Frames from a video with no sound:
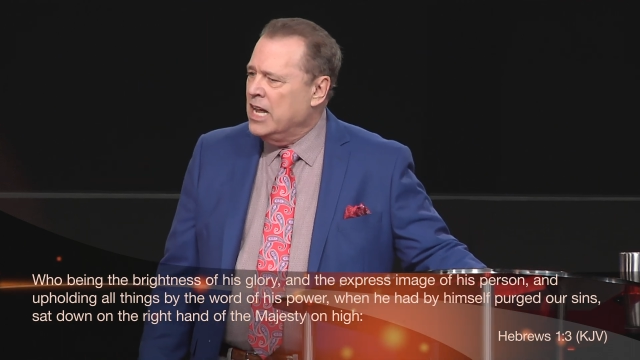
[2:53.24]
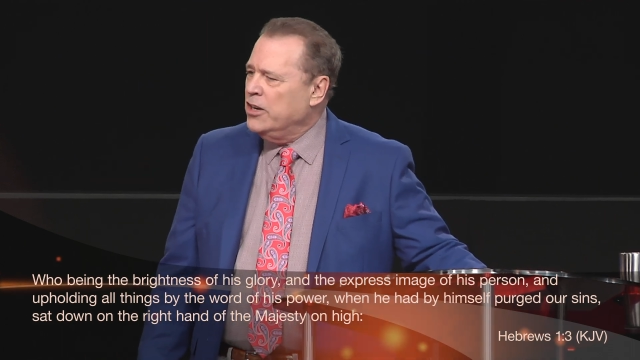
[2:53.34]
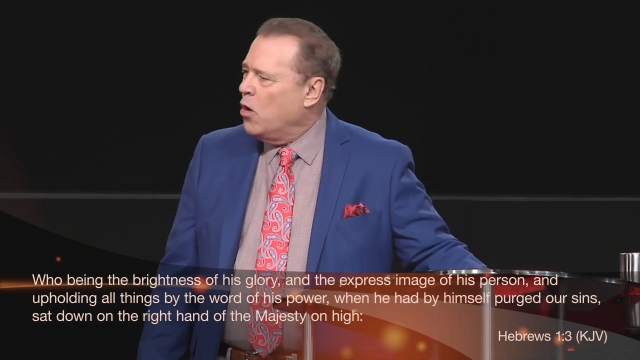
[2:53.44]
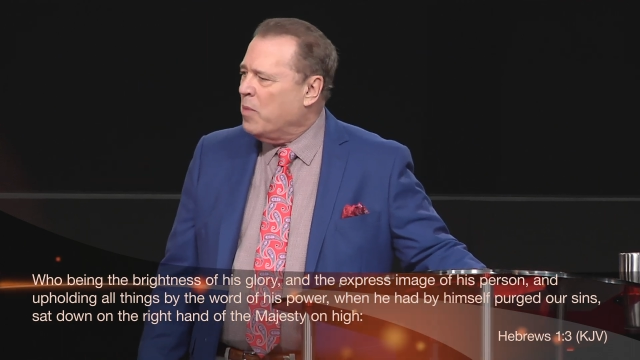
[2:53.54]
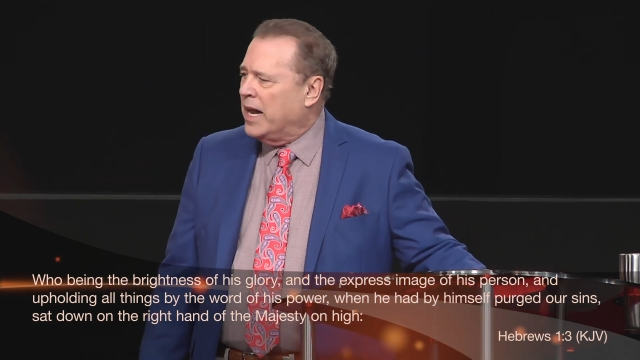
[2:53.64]

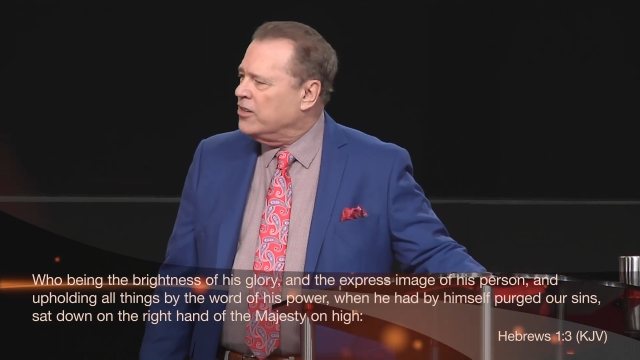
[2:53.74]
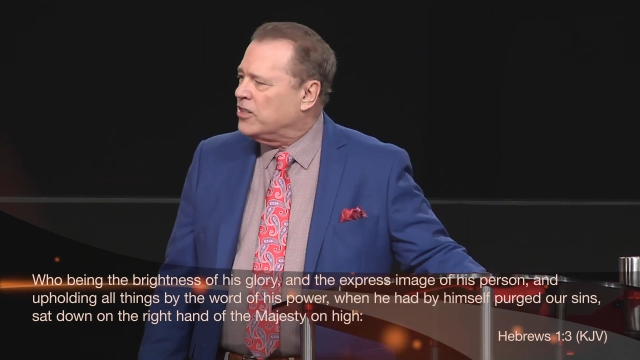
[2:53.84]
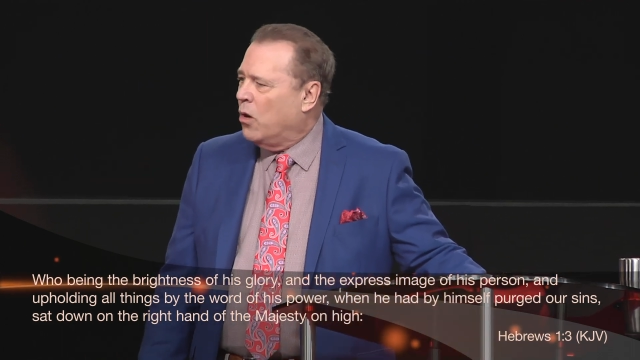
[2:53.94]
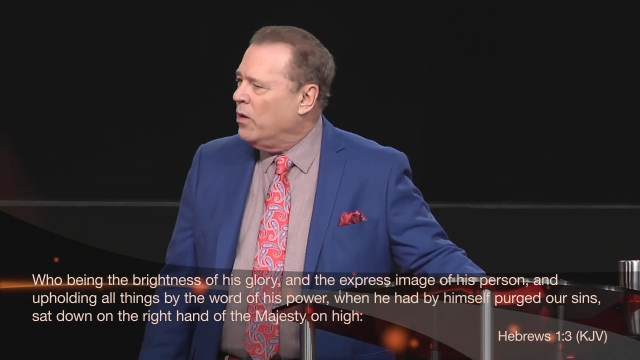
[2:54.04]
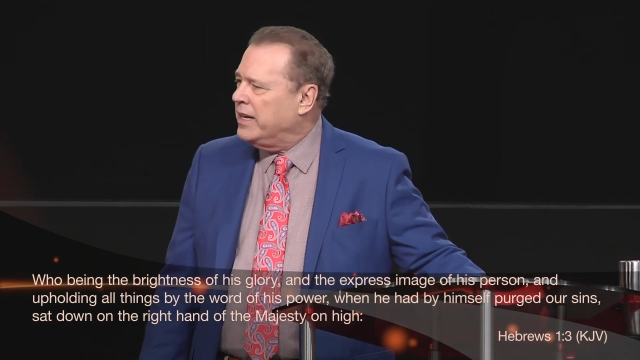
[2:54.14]

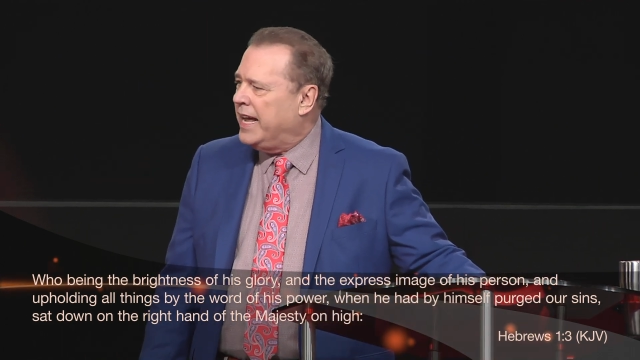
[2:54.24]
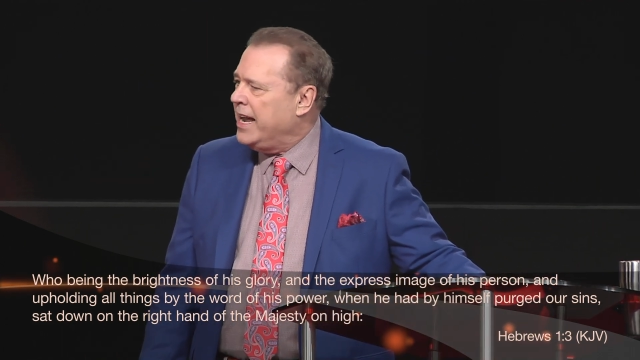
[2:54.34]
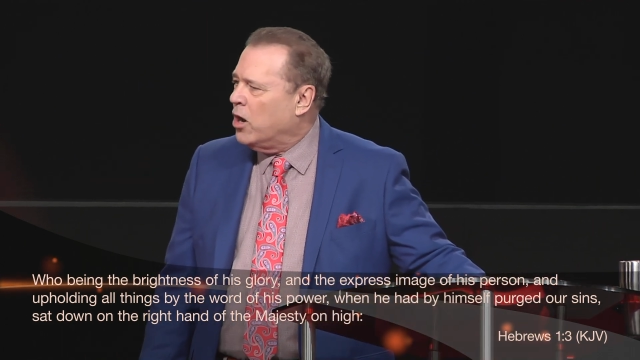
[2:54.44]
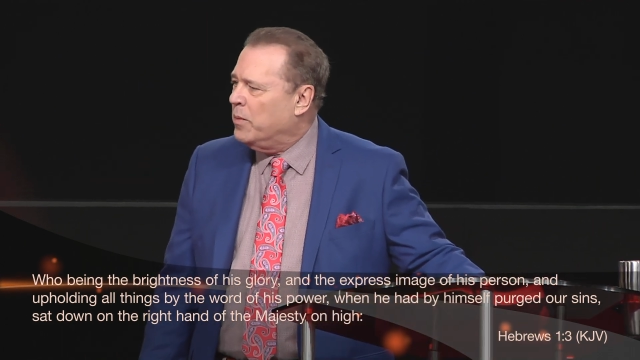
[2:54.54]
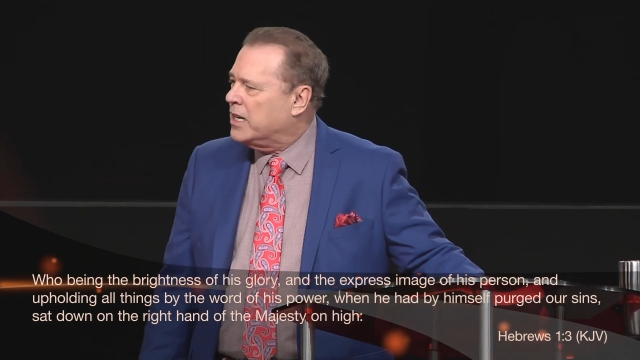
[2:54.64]
Nobody's going to
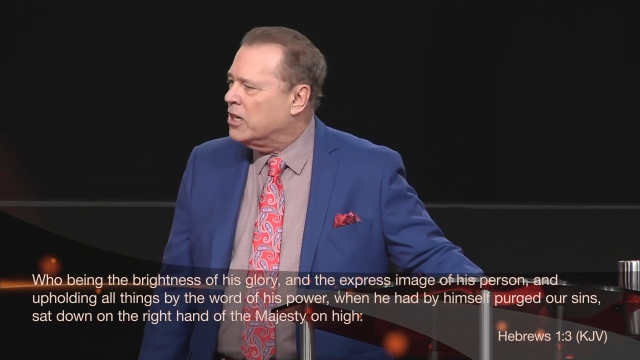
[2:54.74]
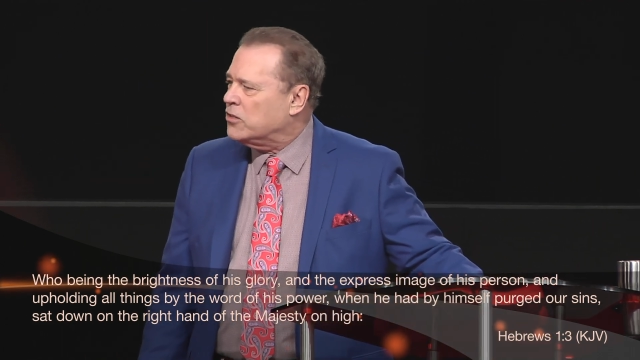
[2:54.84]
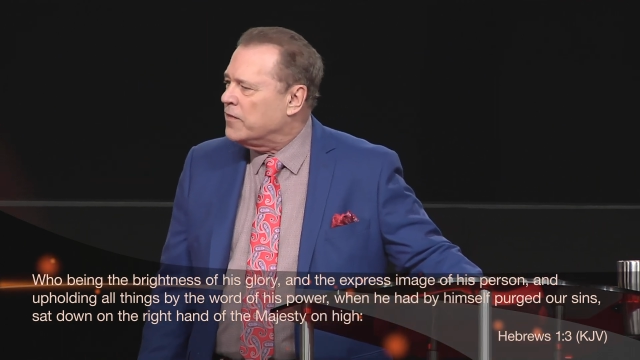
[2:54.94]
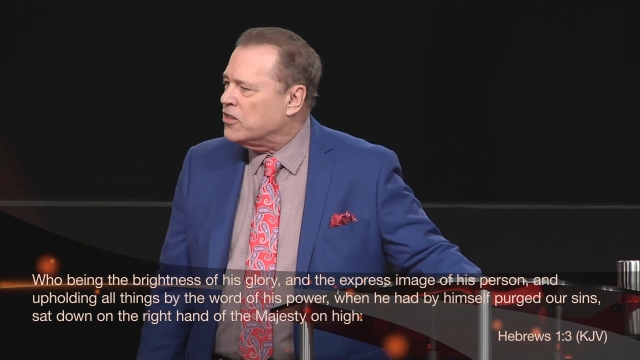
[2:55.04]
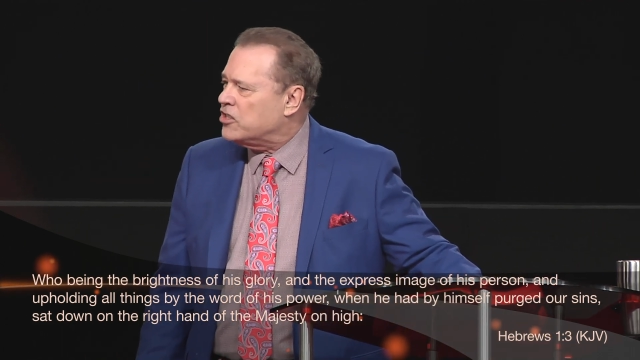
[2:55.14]
hell
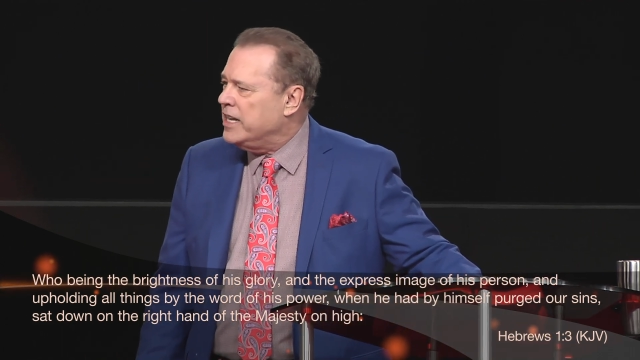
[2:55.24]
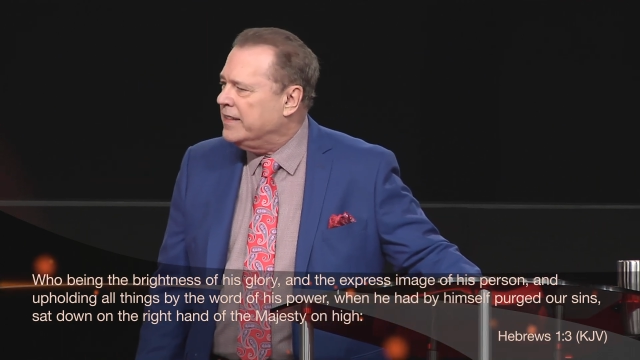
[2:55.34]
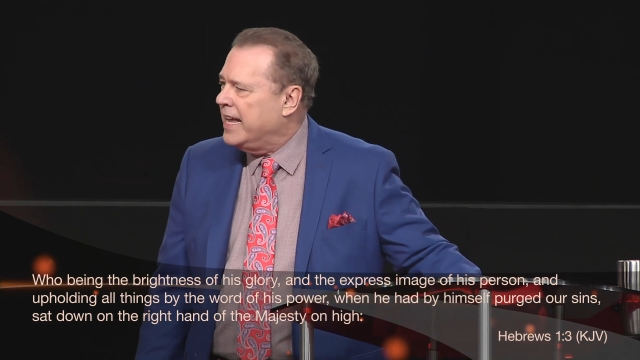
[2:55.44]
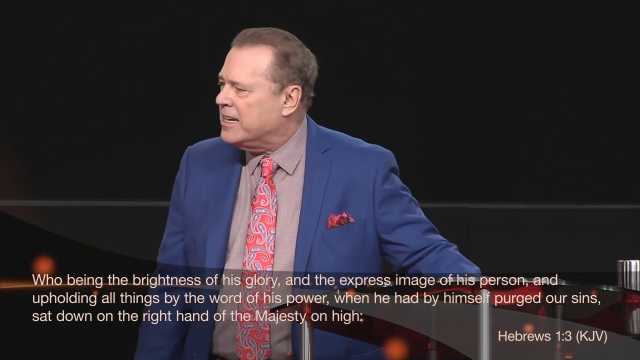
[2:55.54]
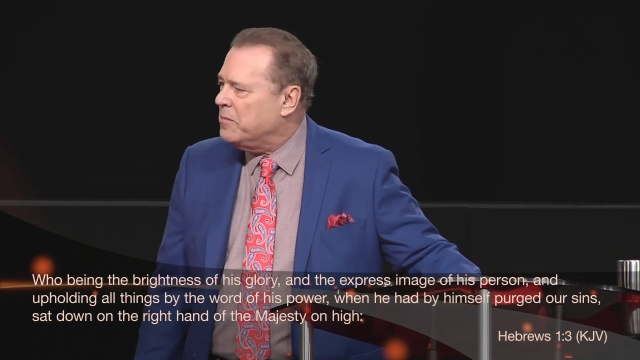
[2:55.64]
because of the
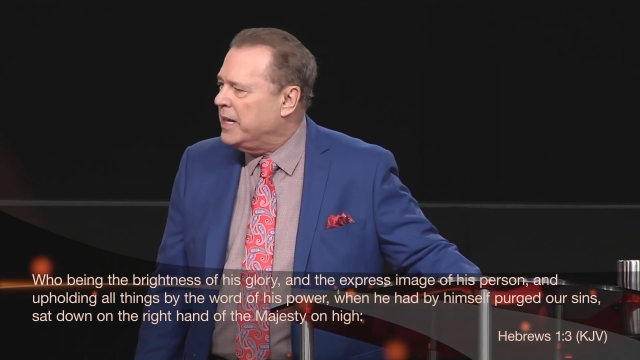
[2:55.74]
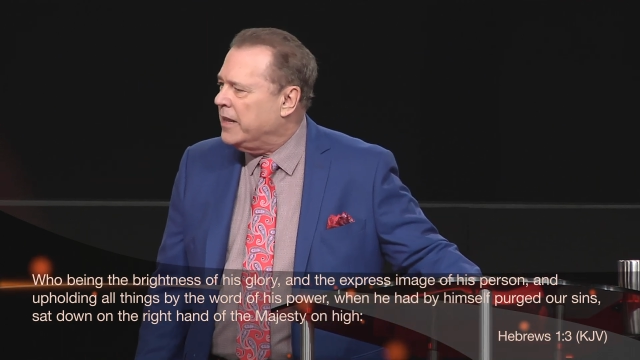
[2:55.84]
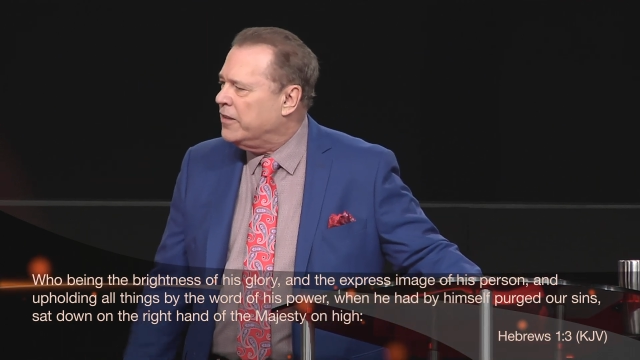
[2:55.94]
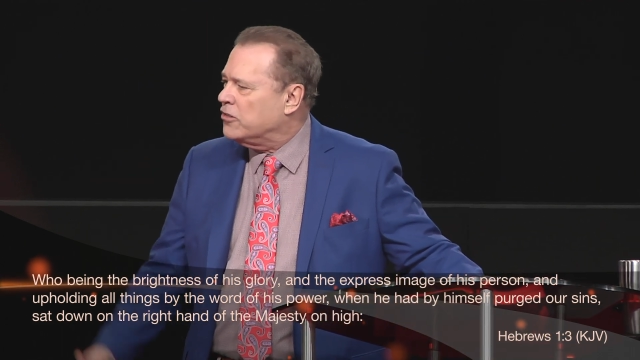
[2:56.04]
sin they committed.